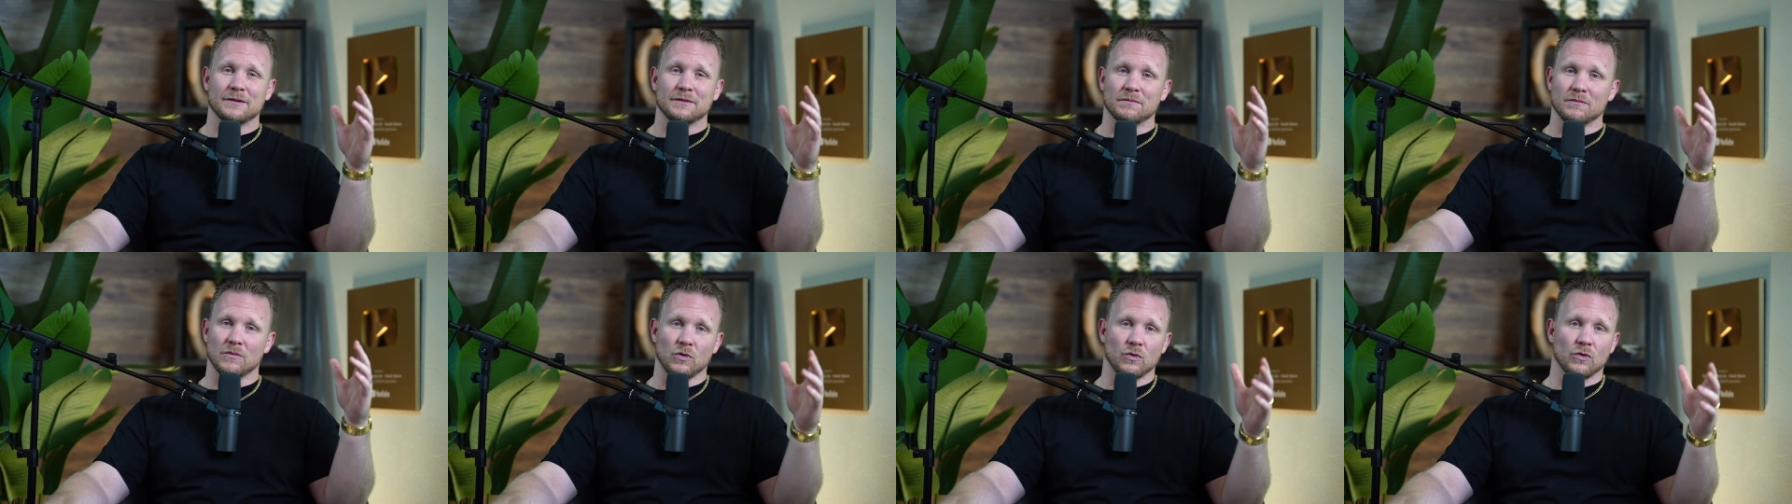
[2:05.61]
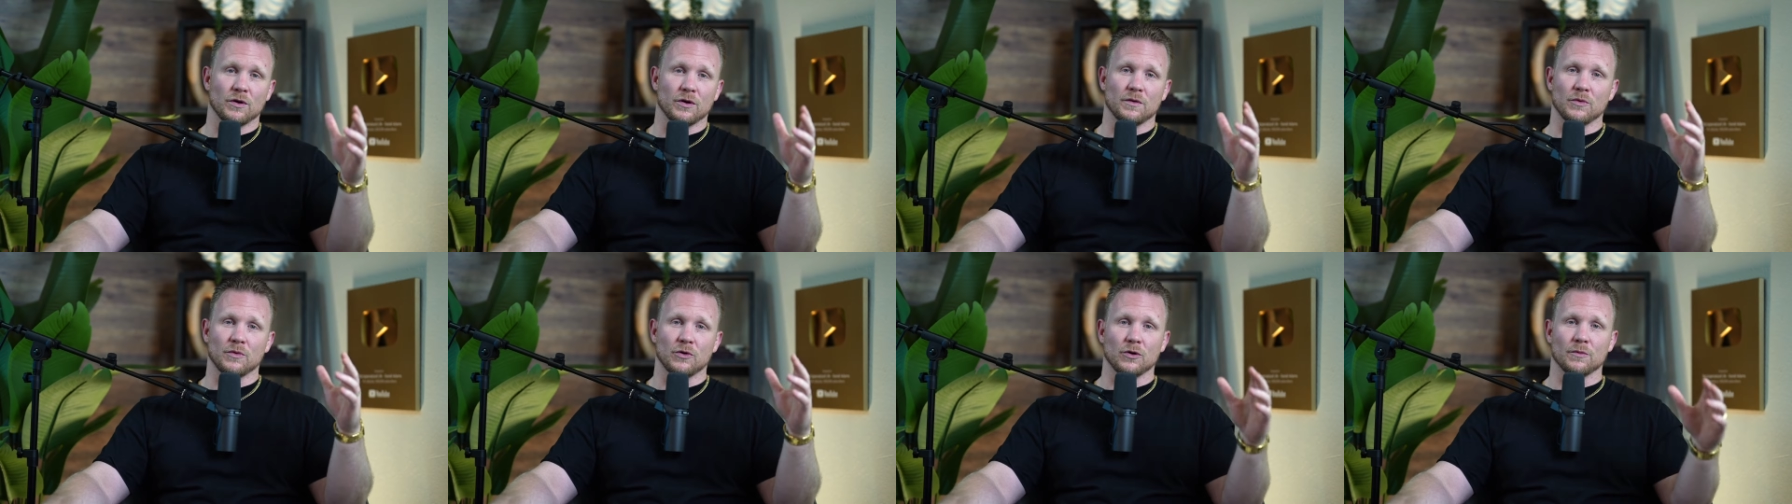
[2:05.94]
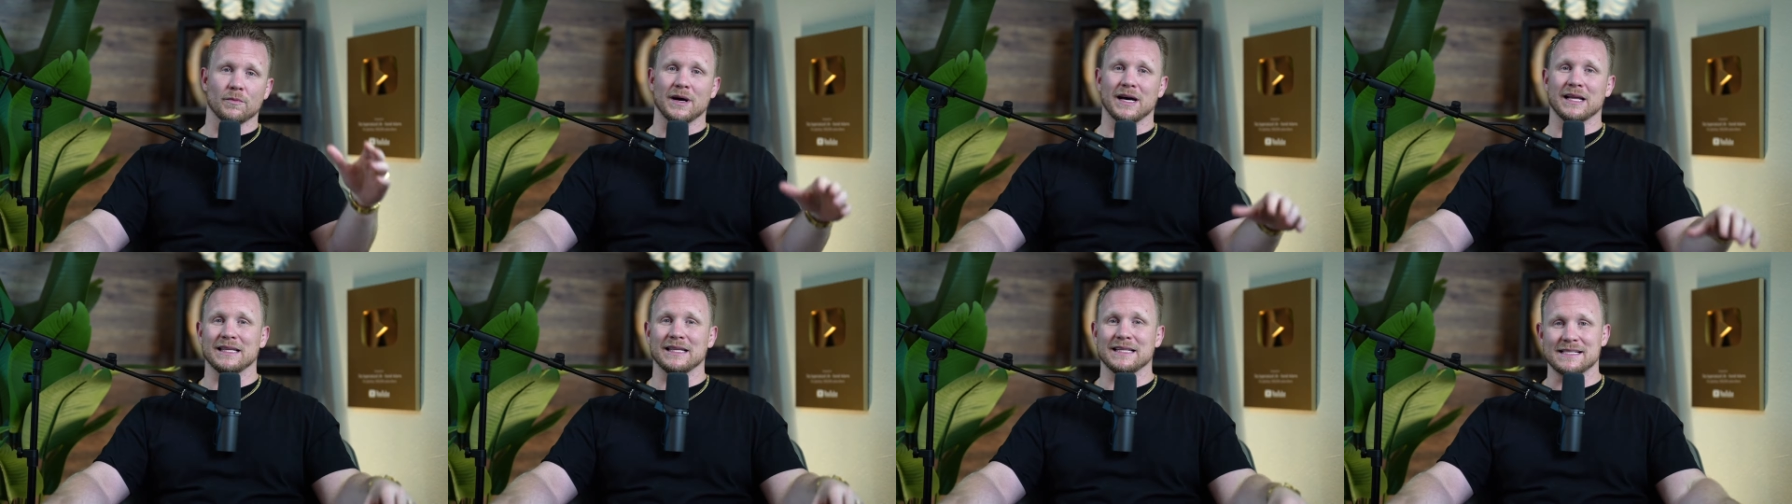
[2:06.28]
more and more
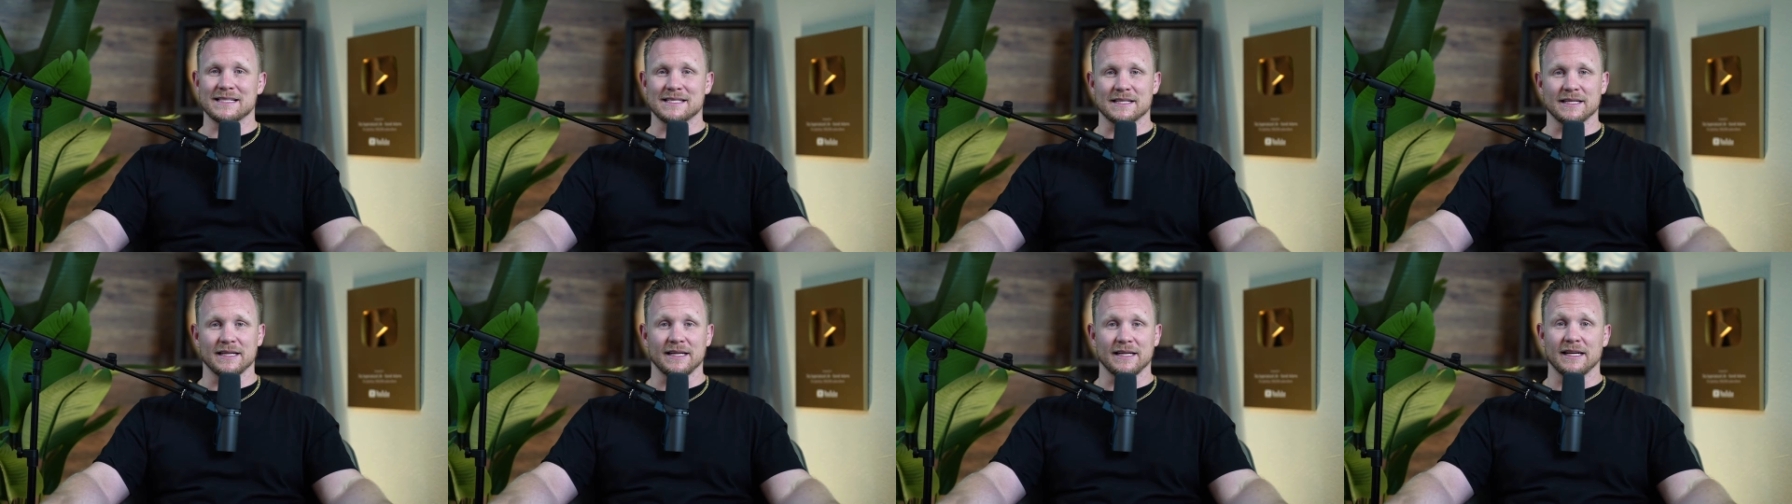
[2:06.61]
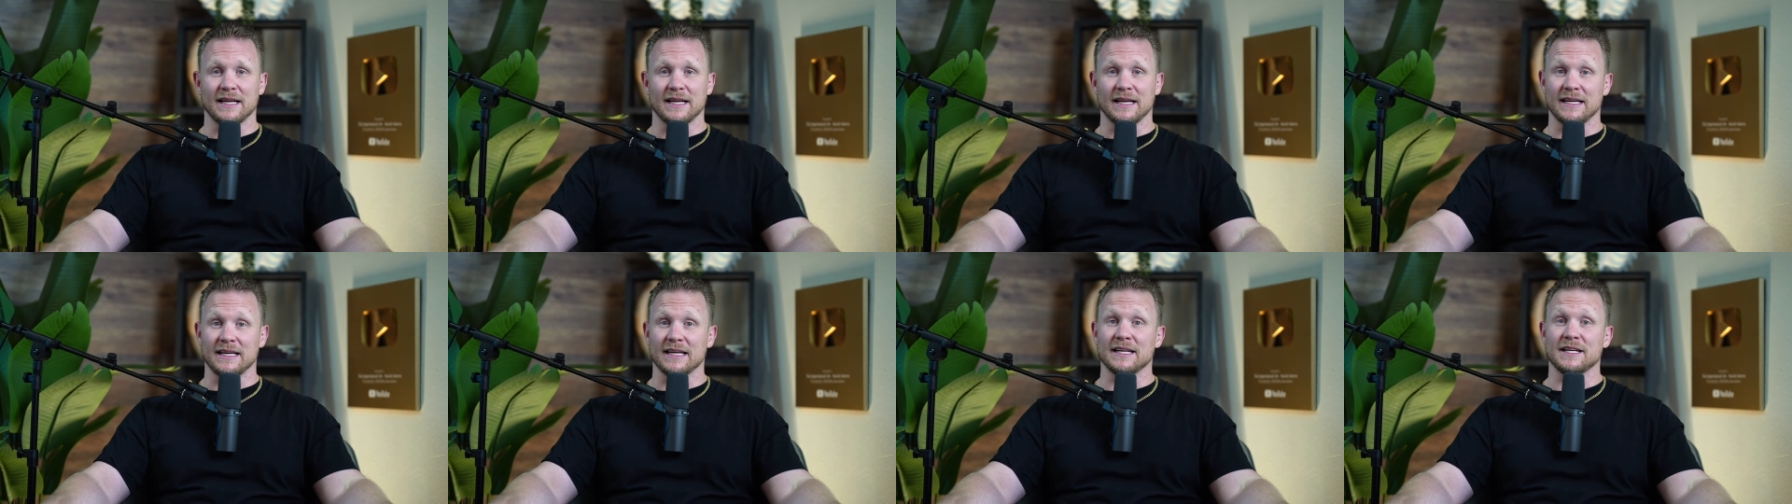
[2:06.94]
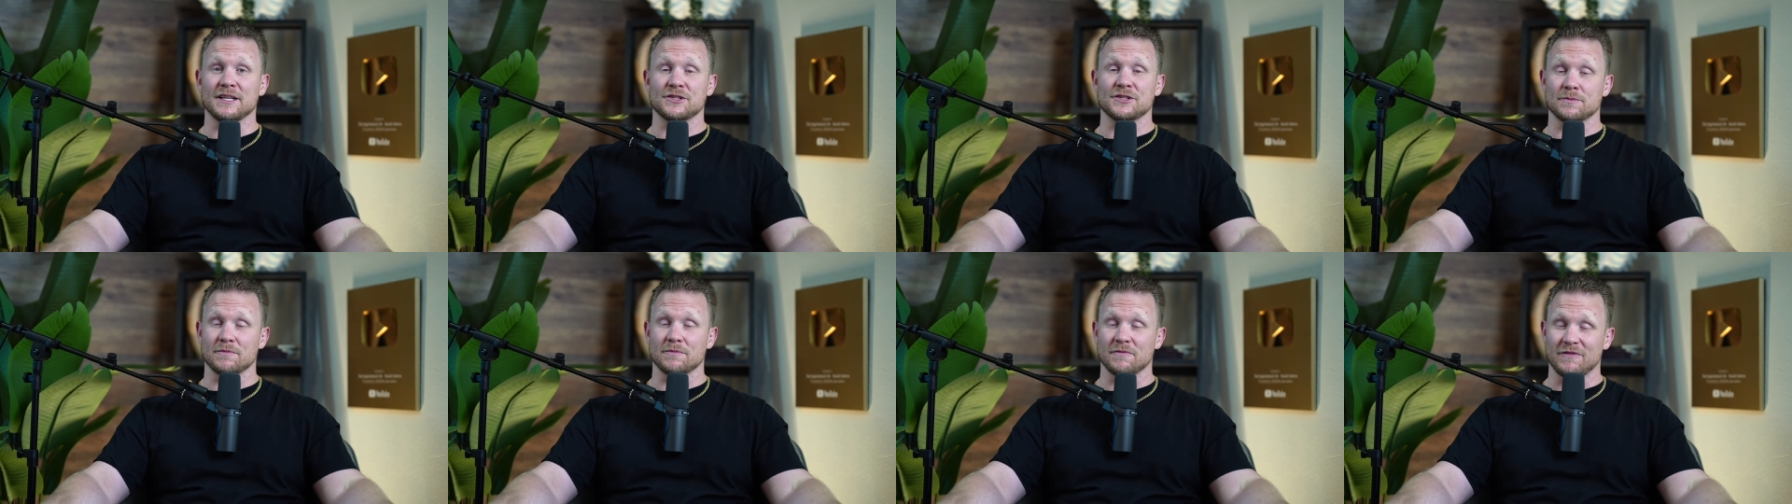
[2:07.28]
by listening and
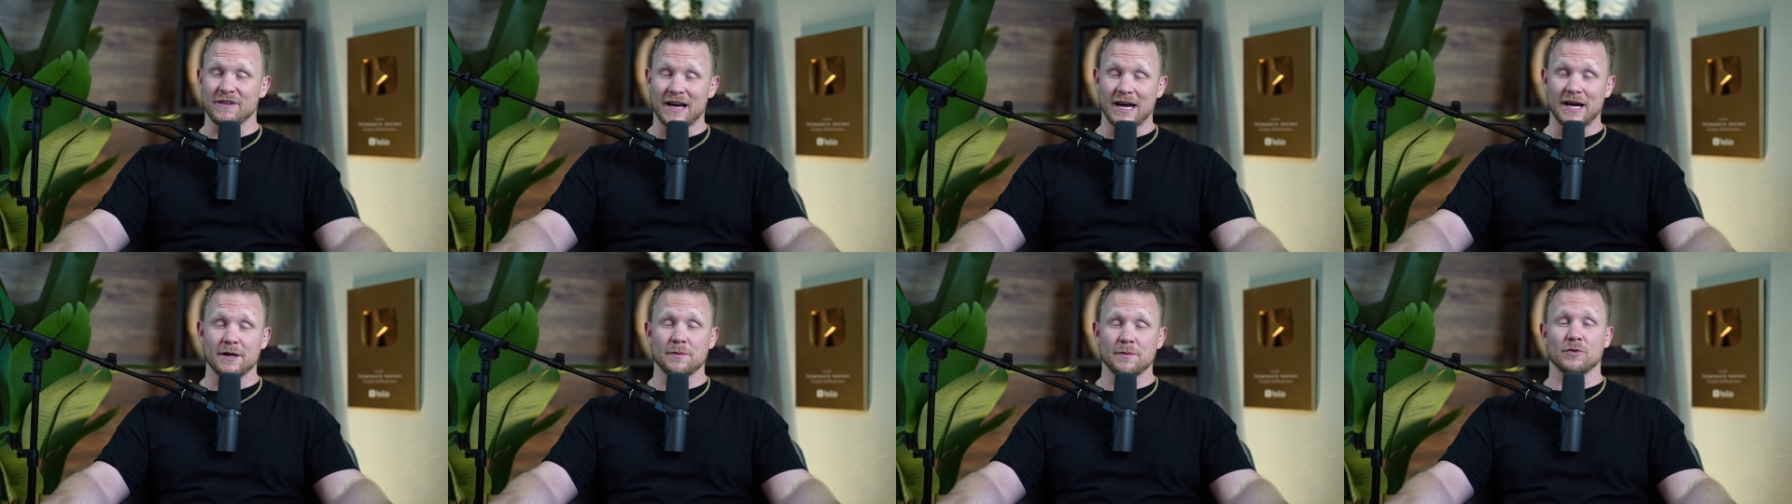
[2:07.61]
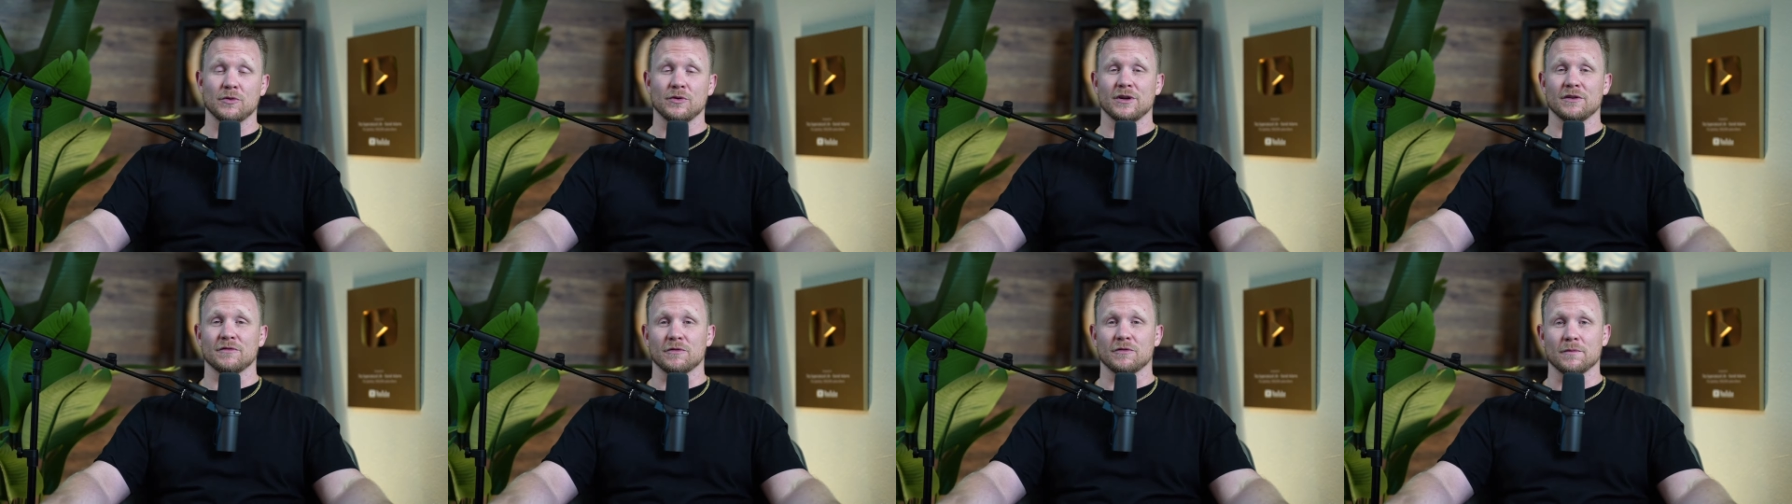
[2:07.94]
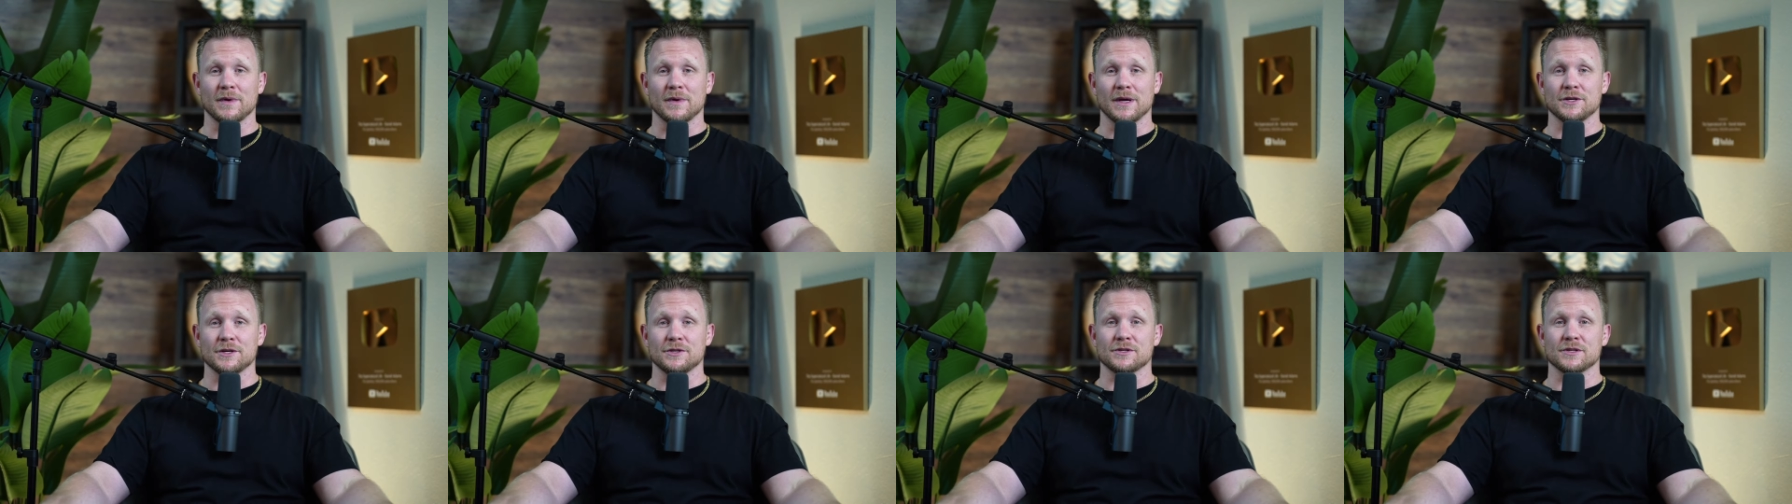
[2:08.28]
getting some valuable
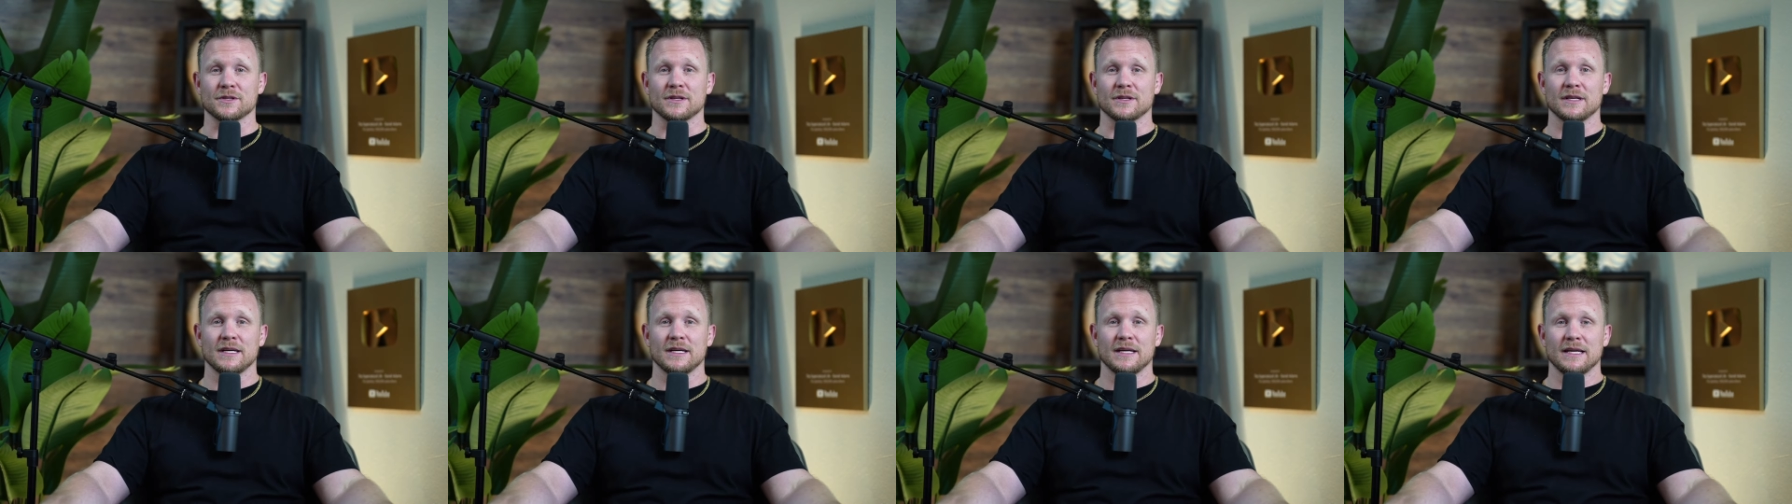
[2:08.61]
information